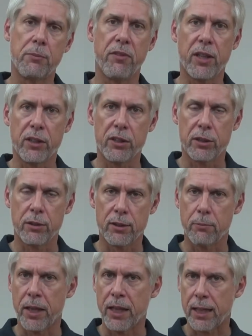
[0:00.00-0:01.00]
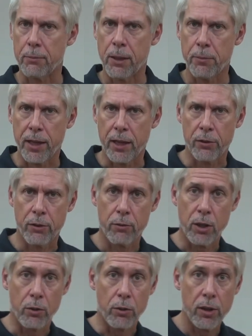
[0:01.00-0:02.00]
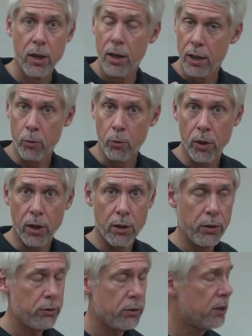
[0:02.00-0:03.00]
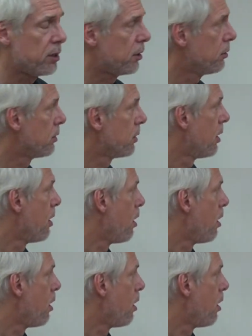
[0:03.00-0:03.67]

of the issues that may come up down the road. And what are those issues?